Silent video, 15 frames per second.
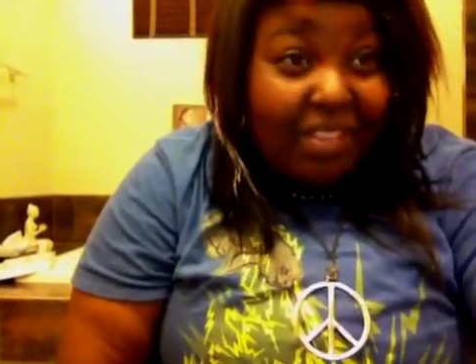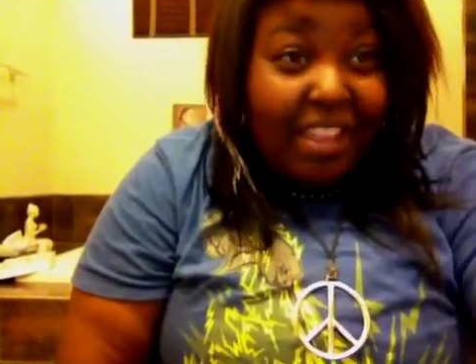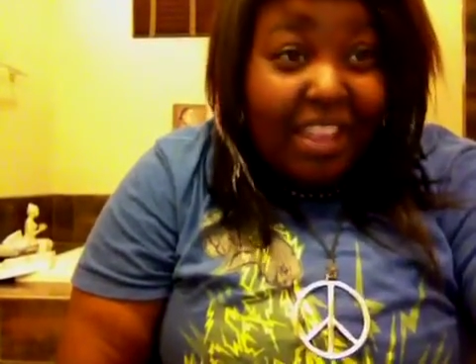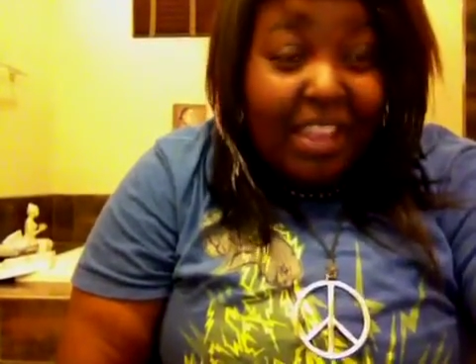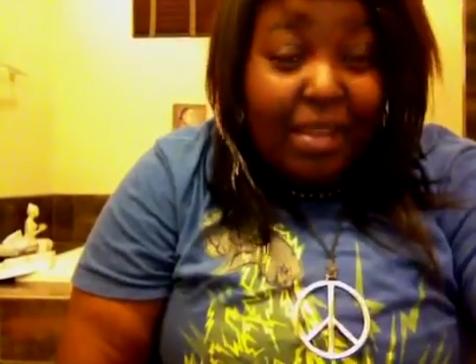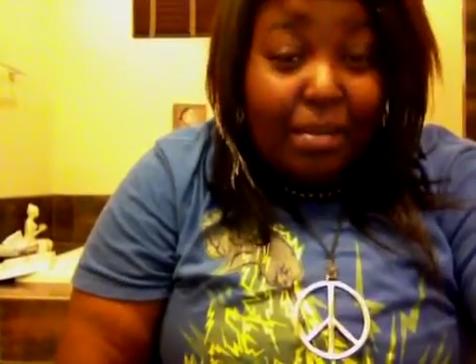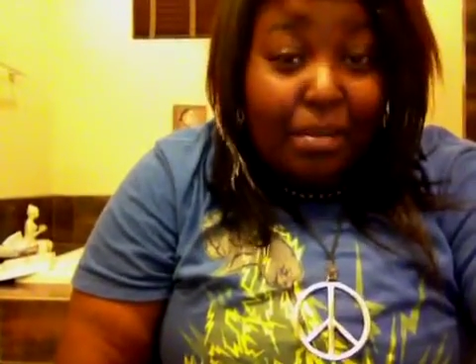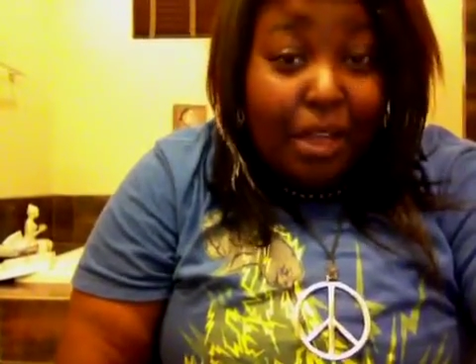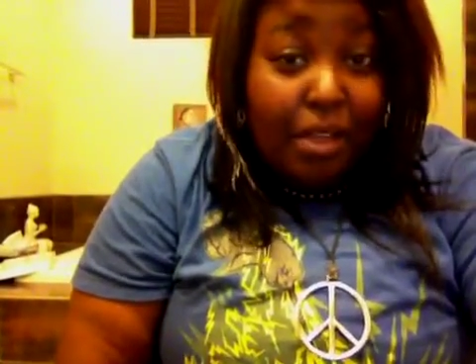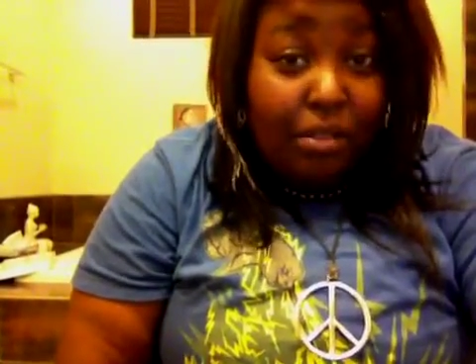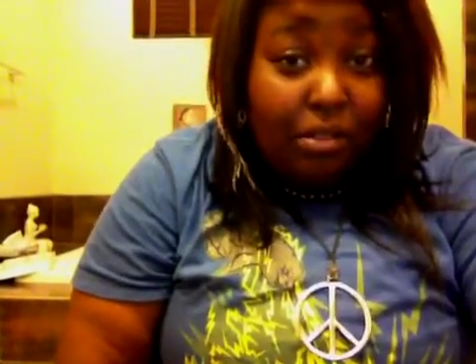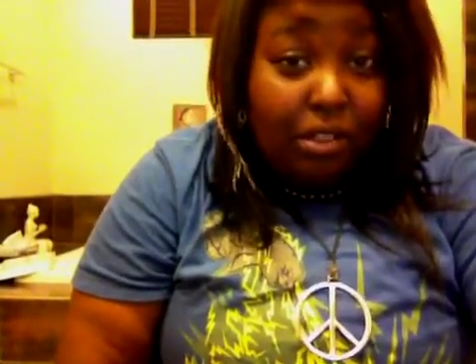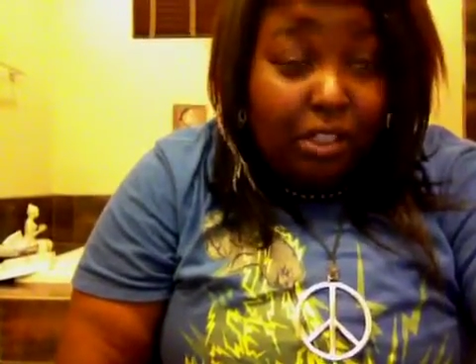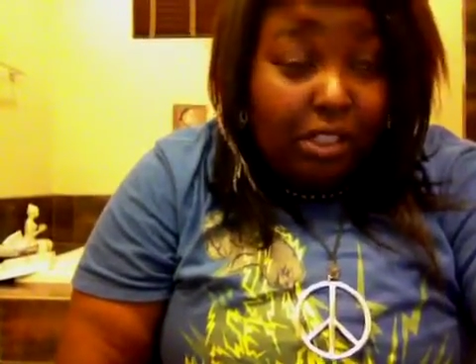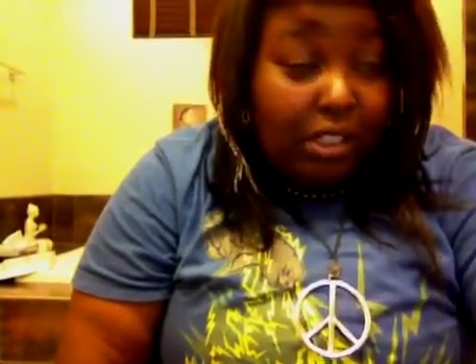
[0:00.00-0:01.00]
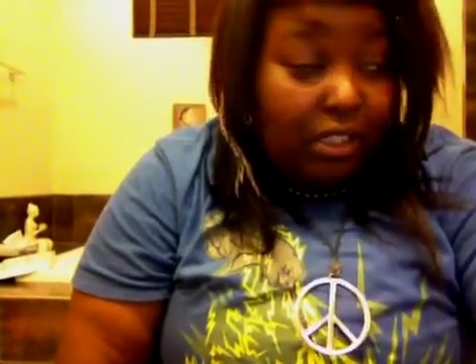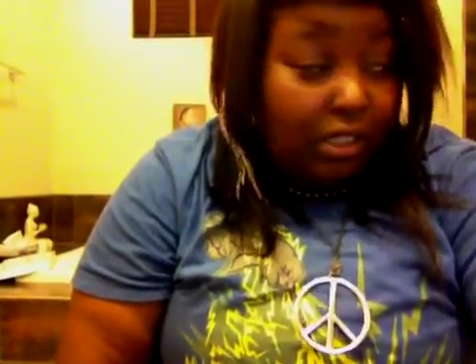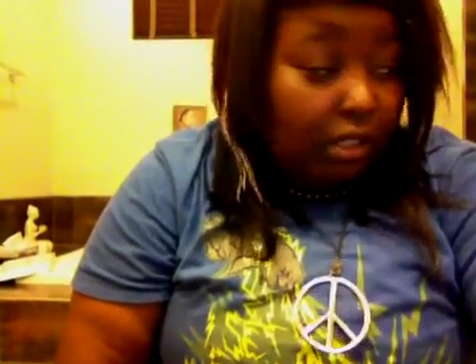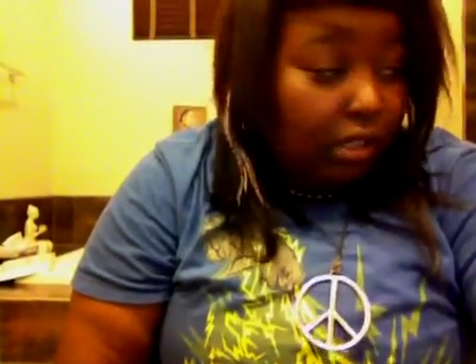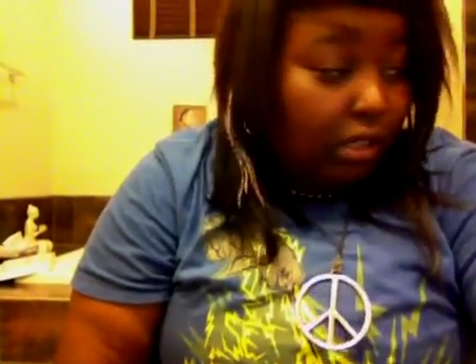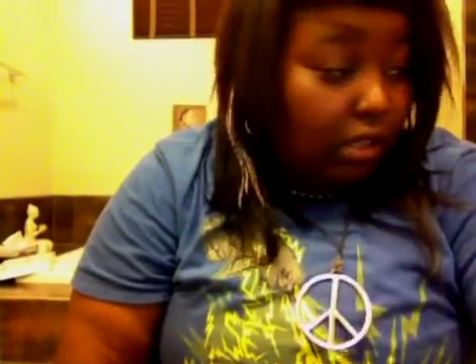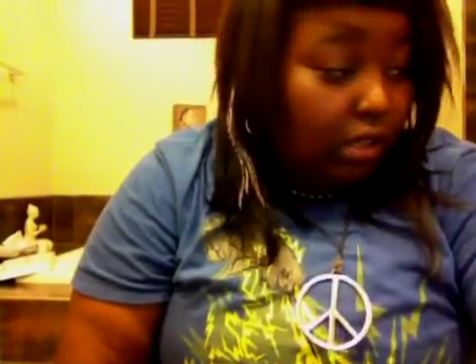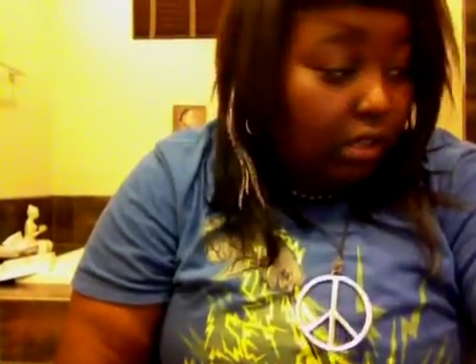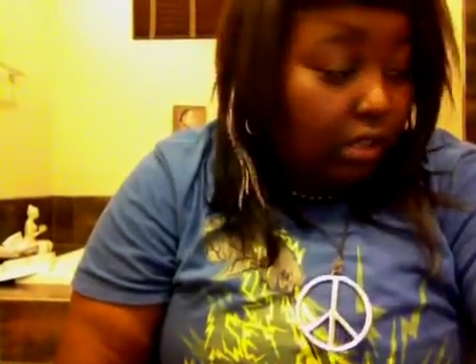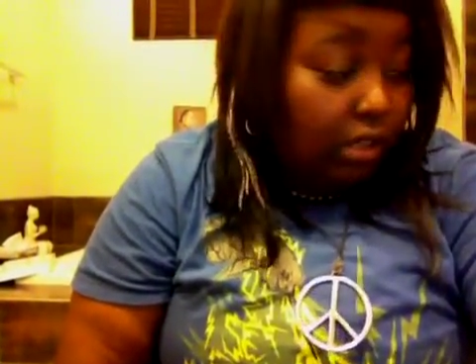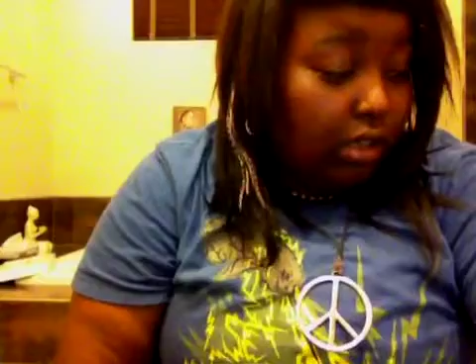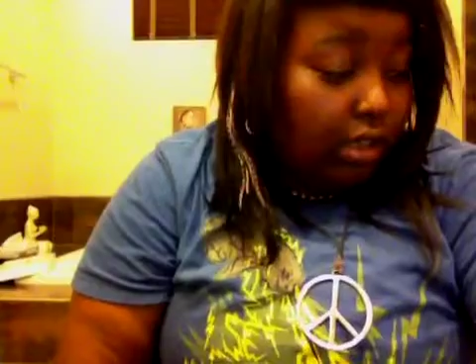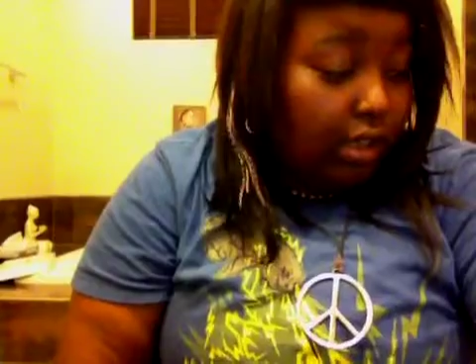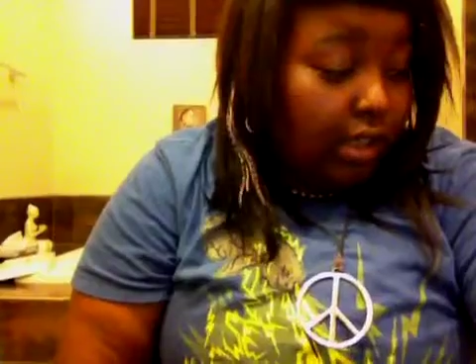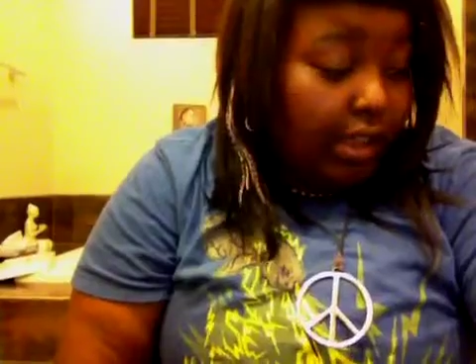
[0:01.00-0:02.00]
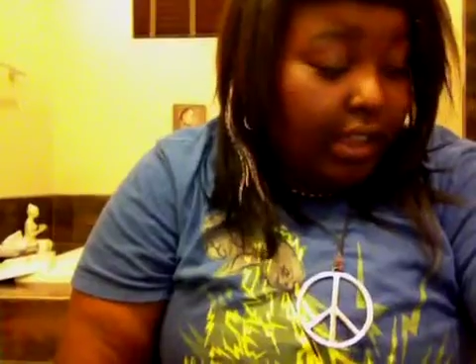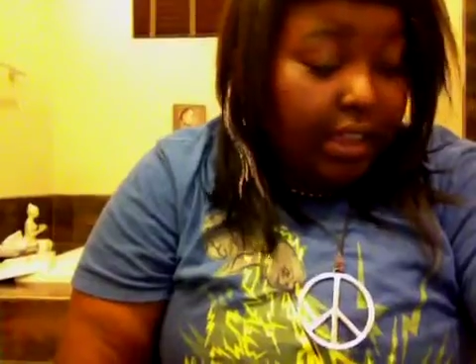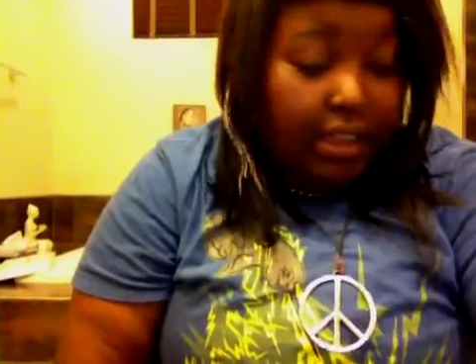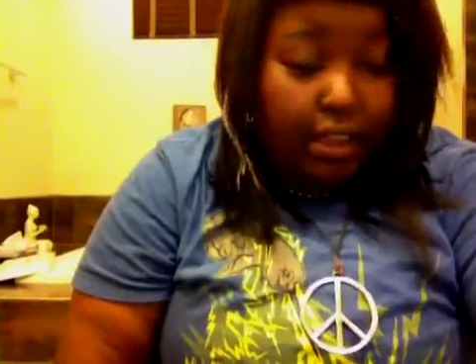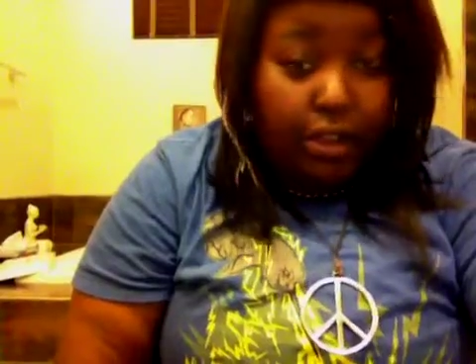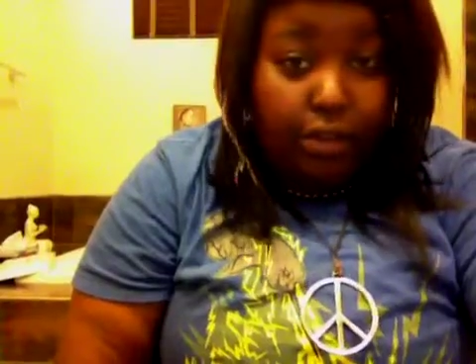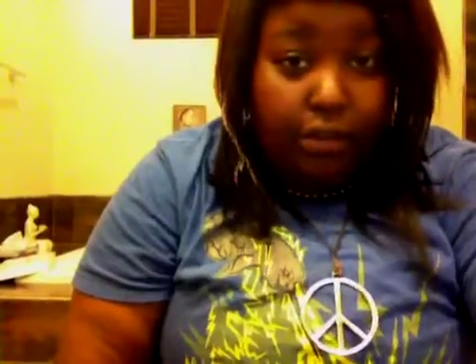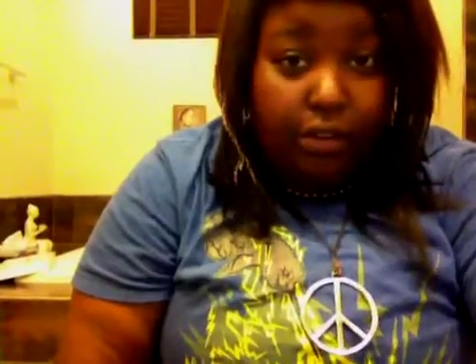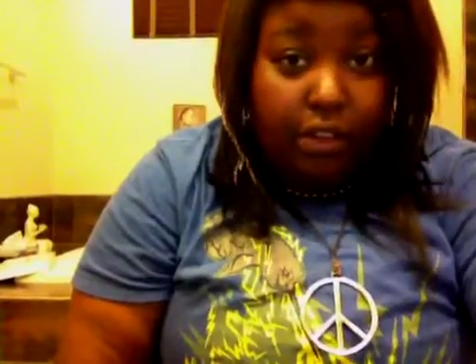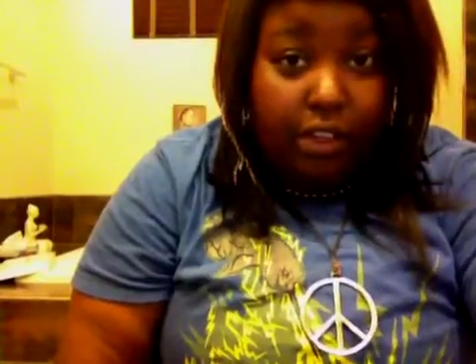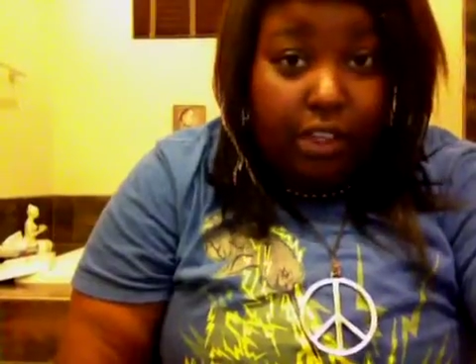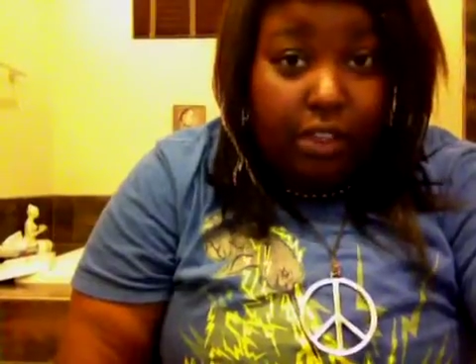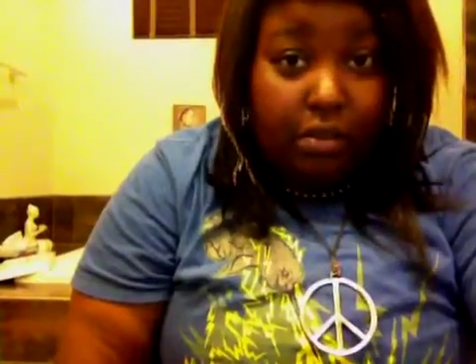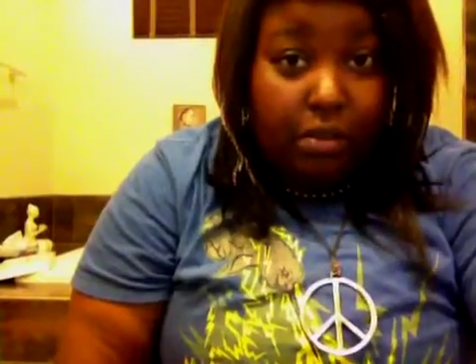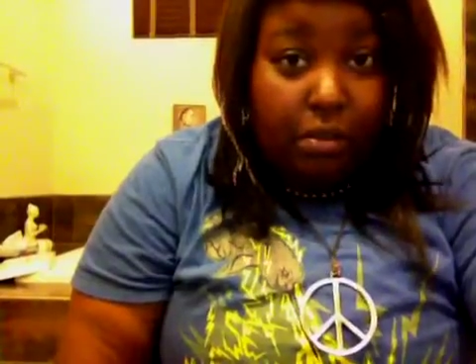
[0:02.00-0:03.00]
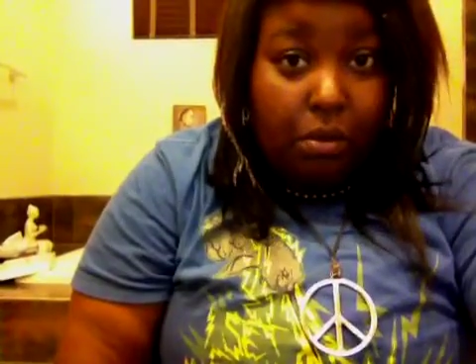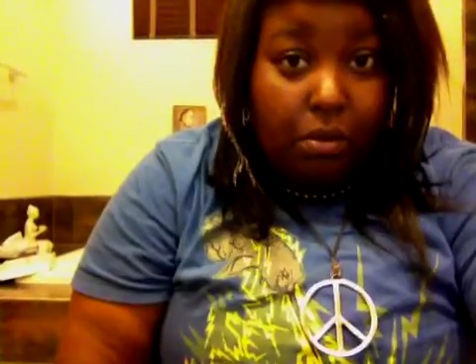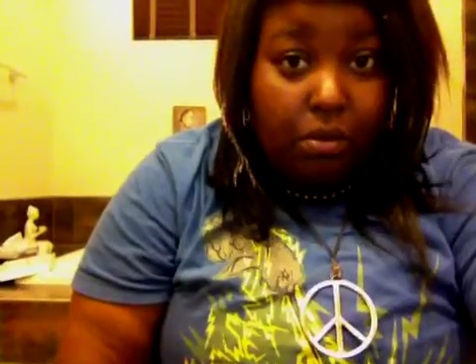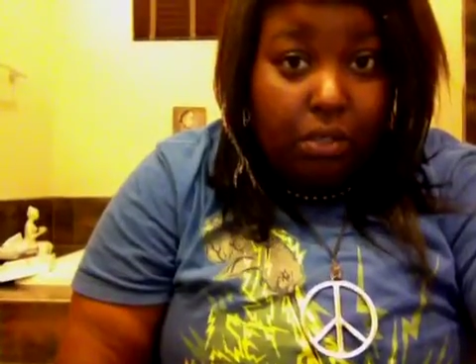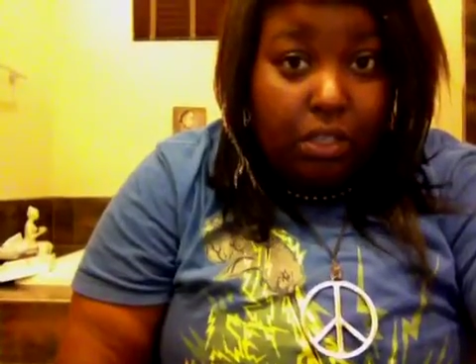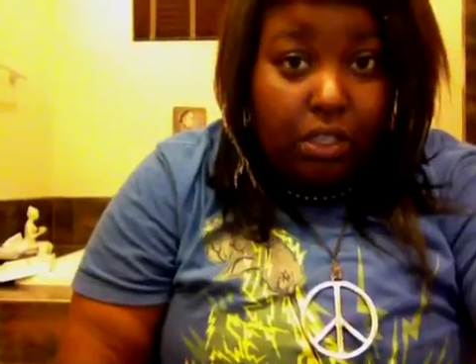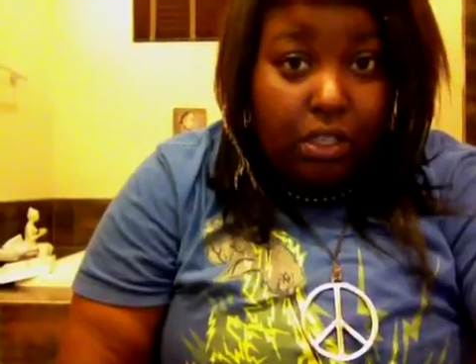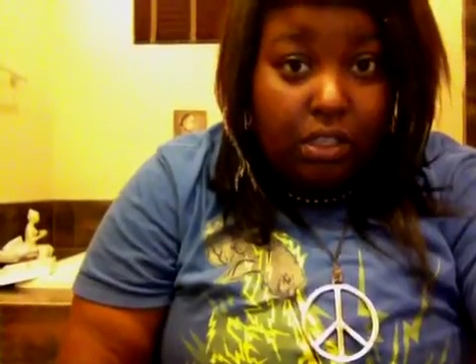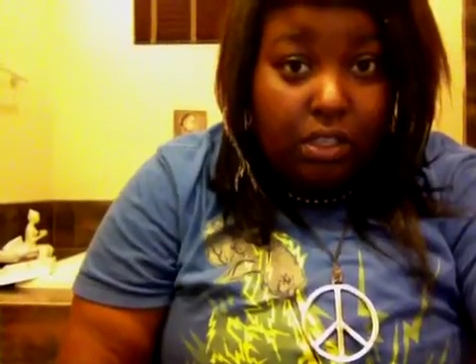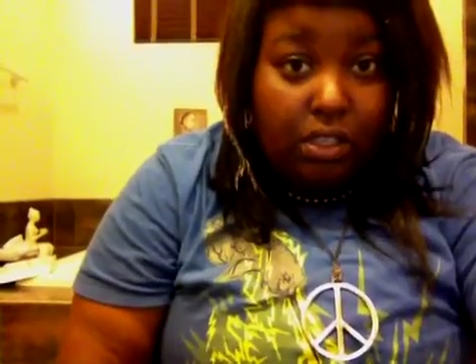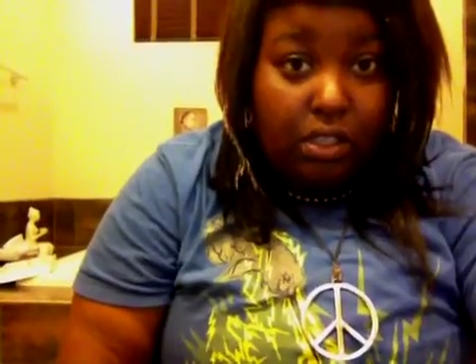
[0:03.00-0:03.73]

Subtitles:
and post it, and hopefully you'll watch it.